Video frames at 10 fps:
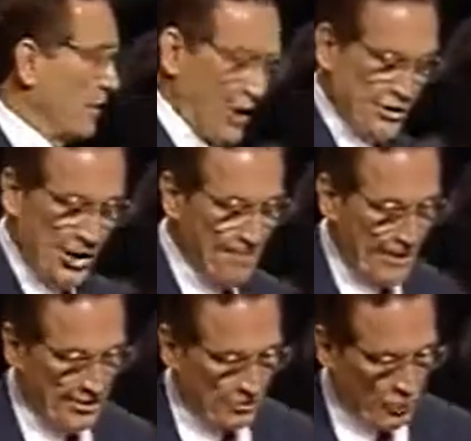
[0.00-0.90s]
Or uh,
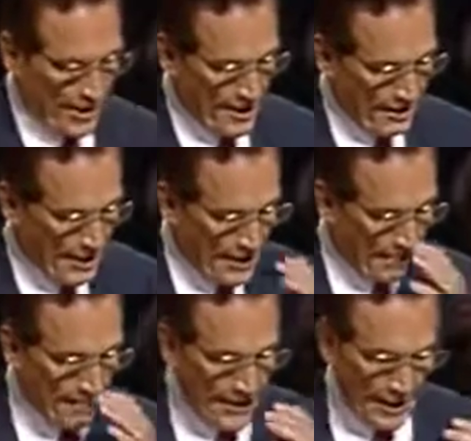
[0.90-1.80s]
somebody says, well,
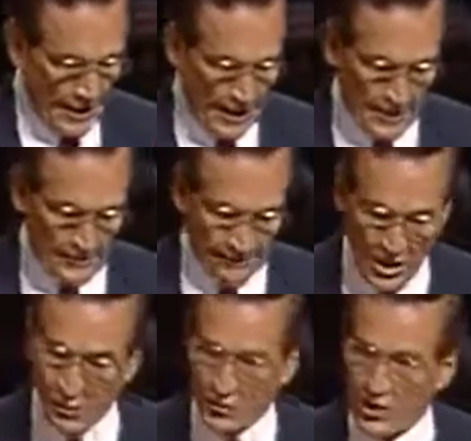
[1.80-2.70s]
uh, uh,
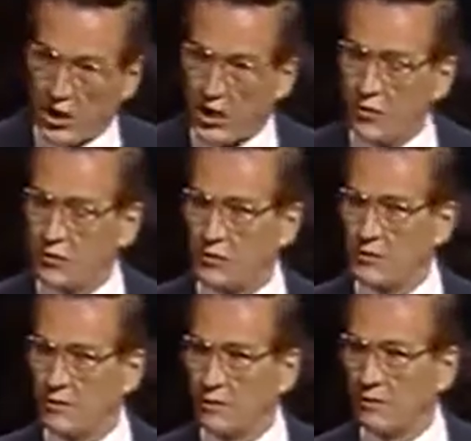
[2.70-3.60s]
he was a
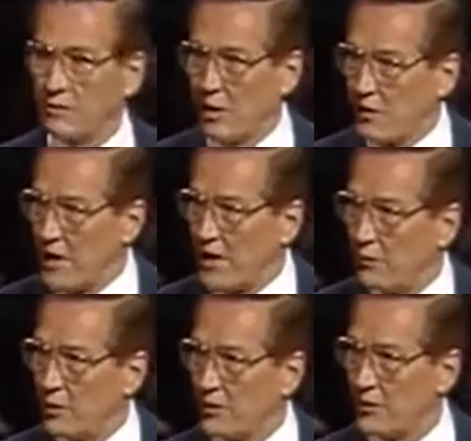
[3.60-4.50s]
ghost. No, he
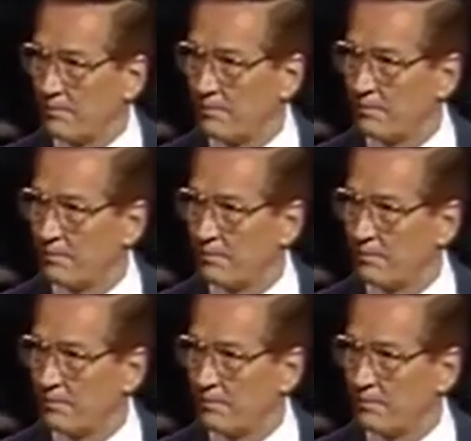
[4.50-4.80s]
ate with them.